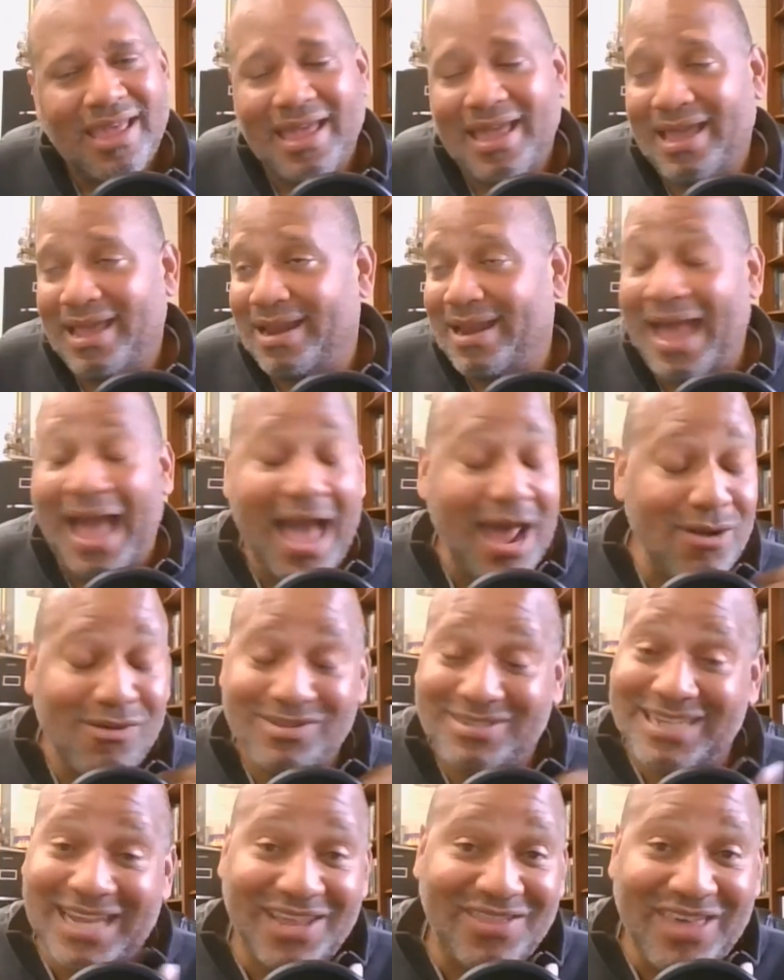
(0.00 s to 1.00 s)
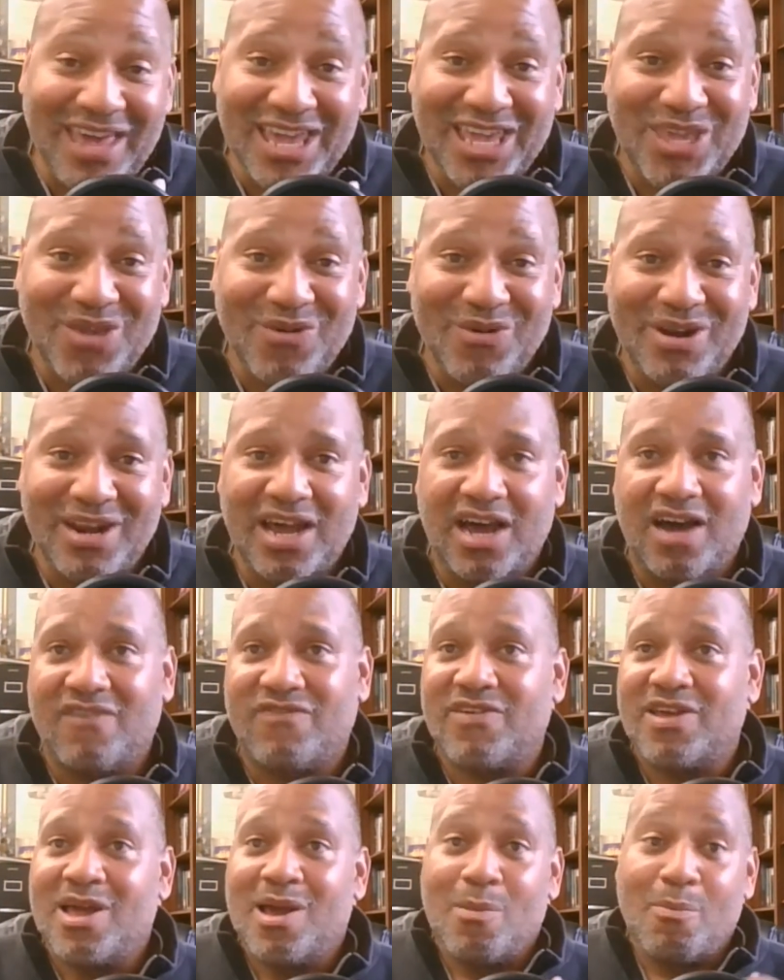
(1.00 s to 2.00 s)
And I don't say thank you
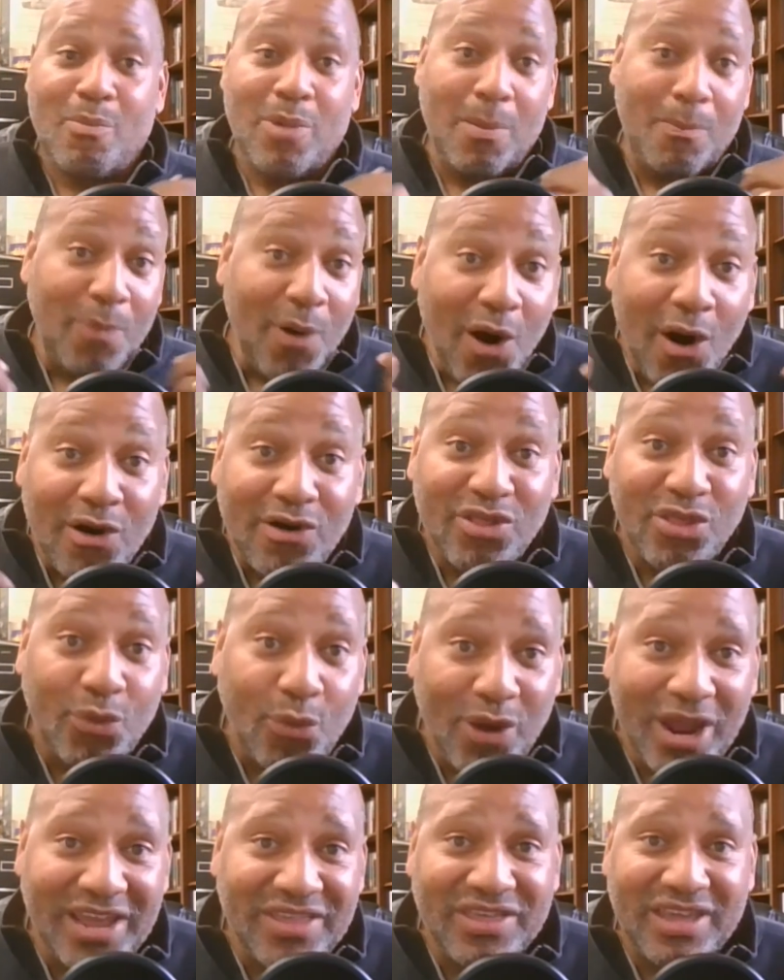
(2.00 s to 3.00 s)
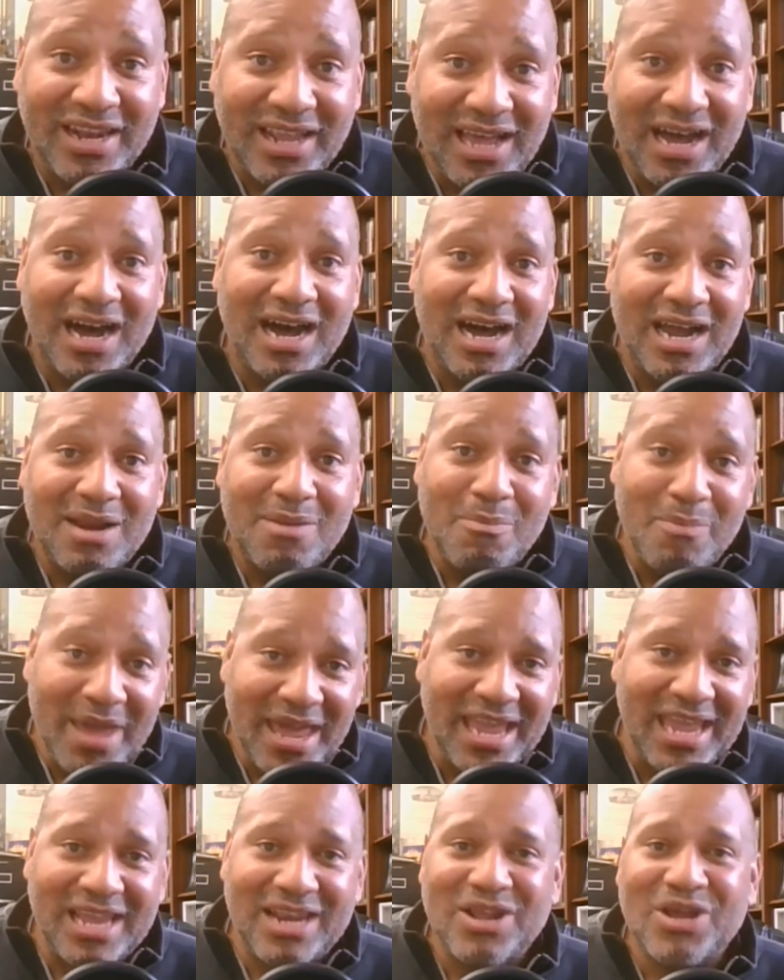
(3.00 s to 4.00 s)
enough, but part of the way that God
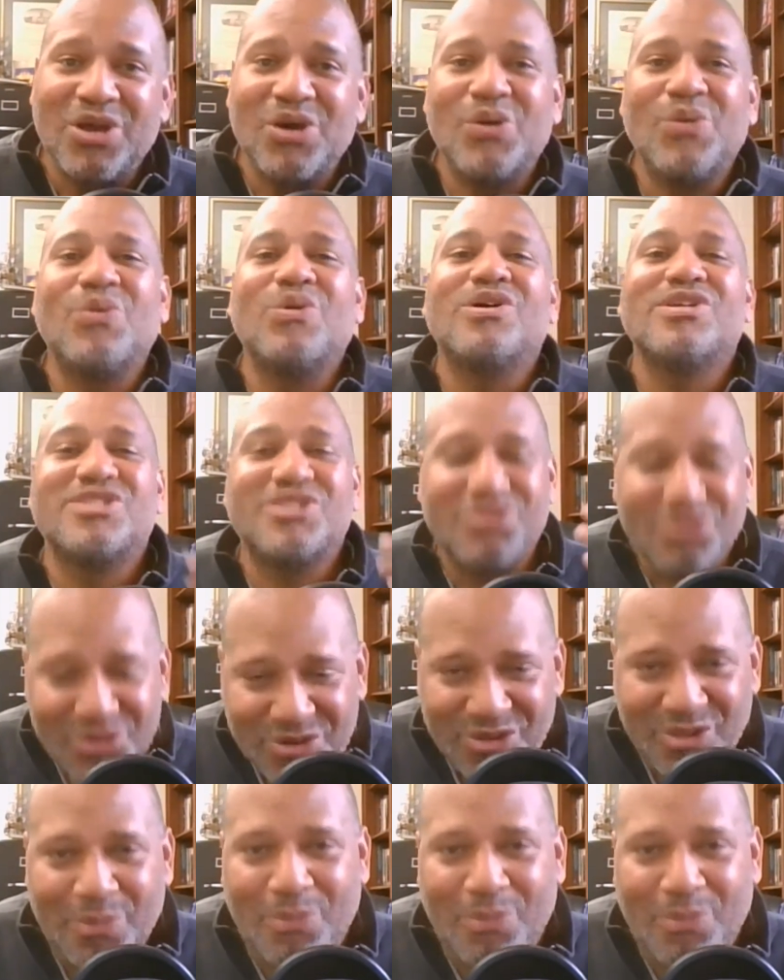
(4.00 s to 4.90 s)
made was through the